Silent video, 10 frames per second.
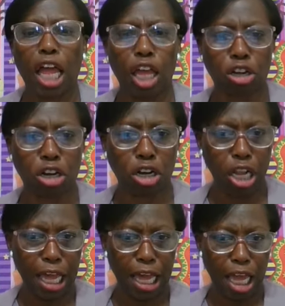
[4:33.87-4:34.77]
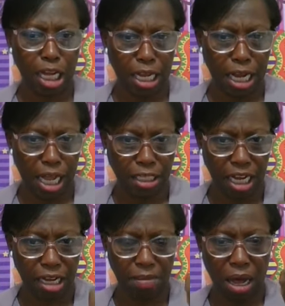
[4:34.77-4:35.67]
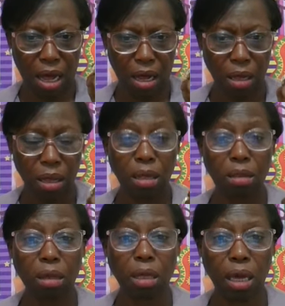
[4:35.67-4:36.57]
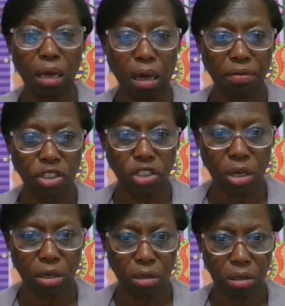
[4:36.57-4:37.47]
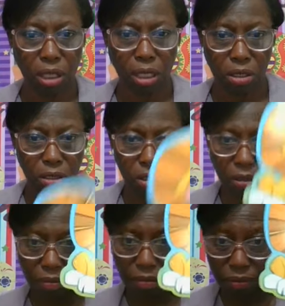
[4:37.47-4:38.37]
El rey de la selva. The king of the jungle is...